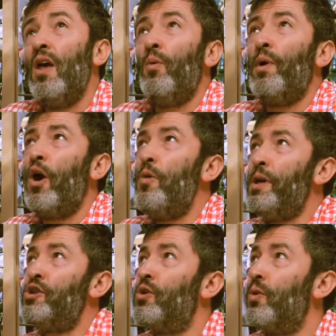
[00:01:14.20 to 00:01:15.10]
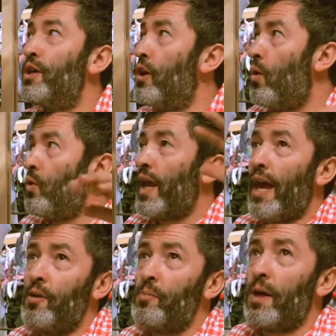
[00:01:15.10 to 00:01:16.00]
We're hoping to create a whole
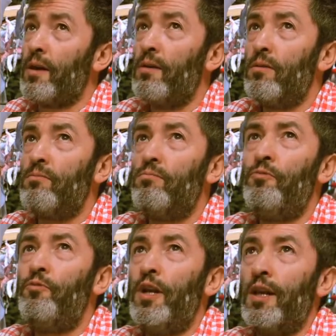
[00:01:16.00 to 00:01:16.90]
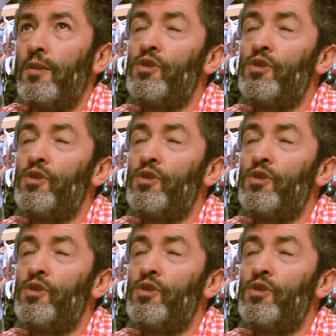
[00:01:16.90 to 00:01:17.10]
canopy filling the